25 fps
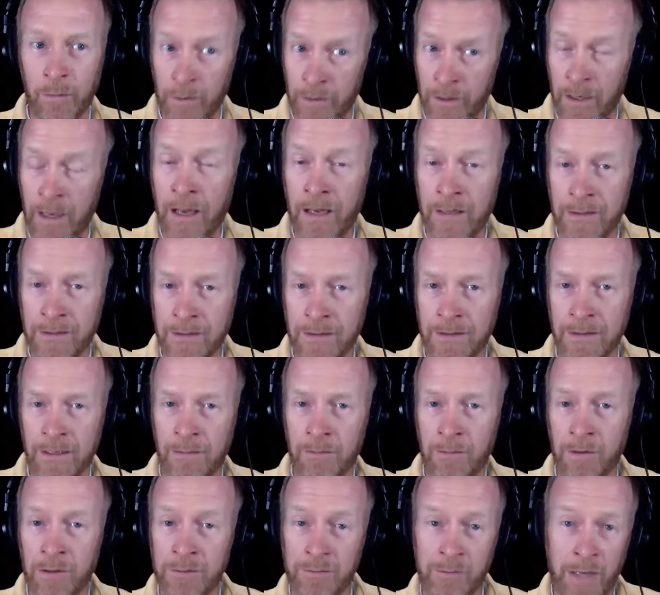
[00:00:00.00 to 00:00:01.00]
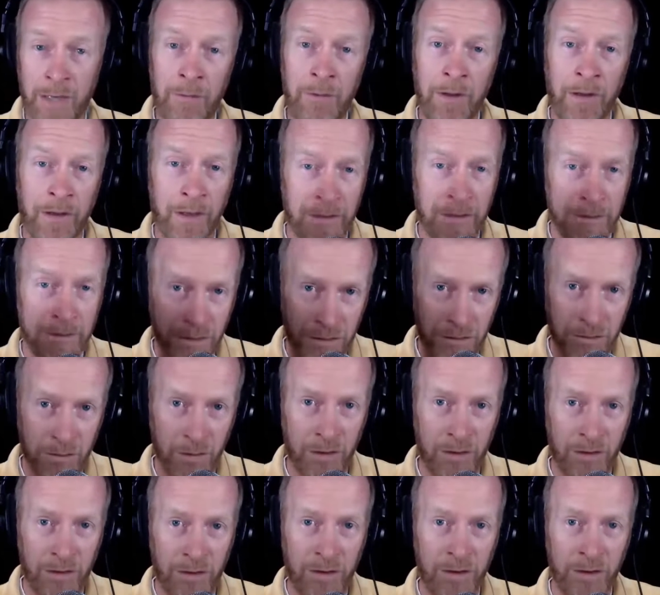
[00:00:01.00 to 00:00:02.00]
Well, yeah, it's in time because Babylon gets
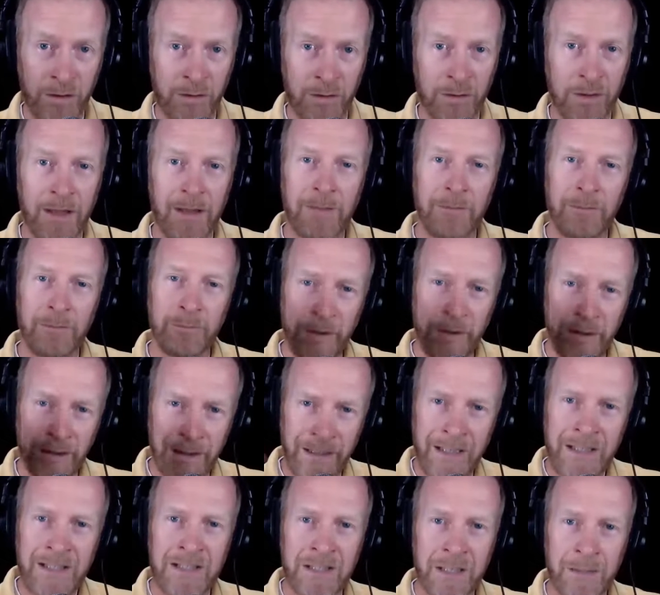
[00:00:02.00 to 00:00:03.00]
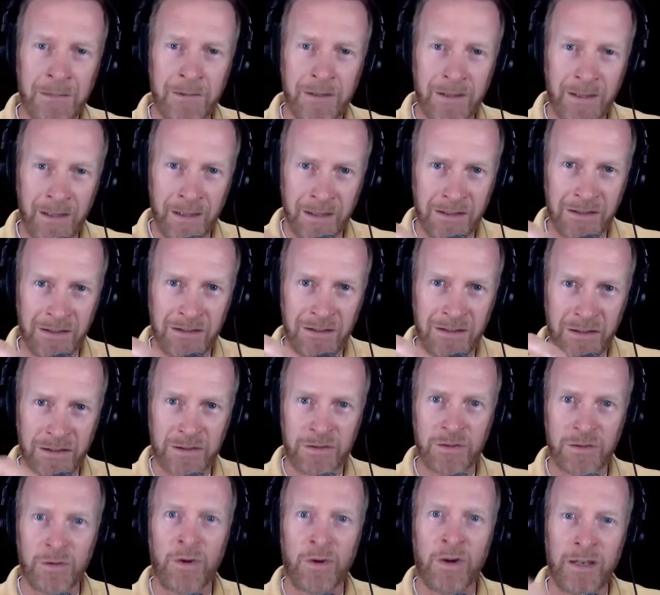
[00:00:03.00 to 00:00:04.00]
destroyed too, but Egypt gets
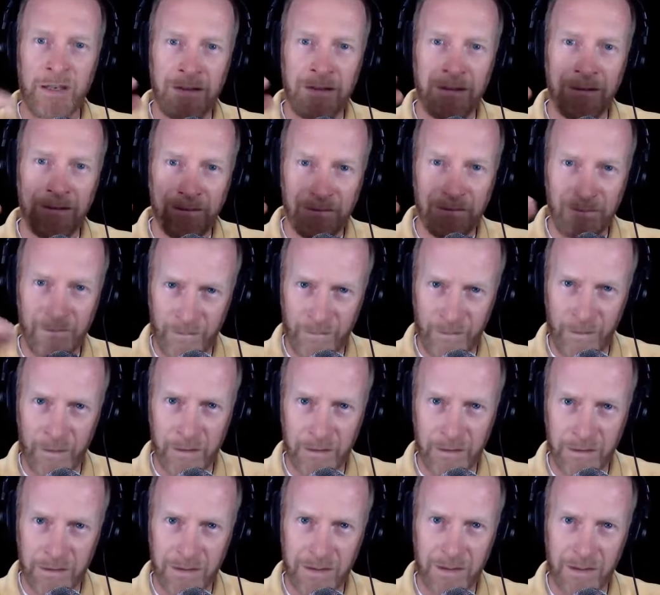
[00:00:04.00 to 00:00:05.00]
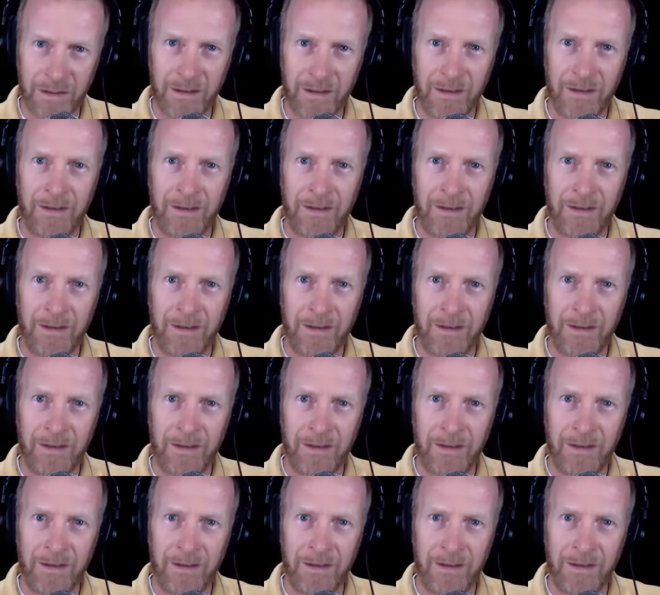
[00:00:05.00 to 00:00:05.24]
destroyed first.